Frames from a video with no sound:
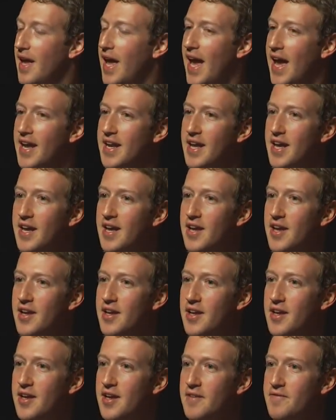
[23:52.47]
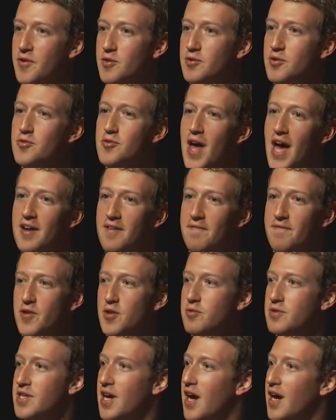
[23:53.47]
And if you do that a
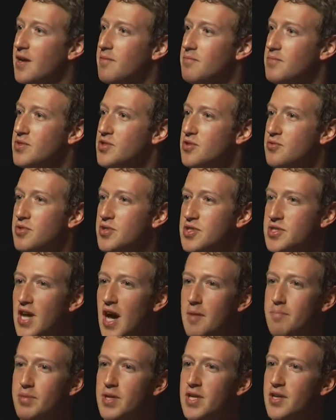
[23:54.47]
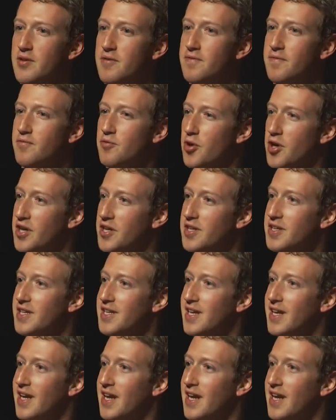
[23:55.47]
few times, you stop being afraid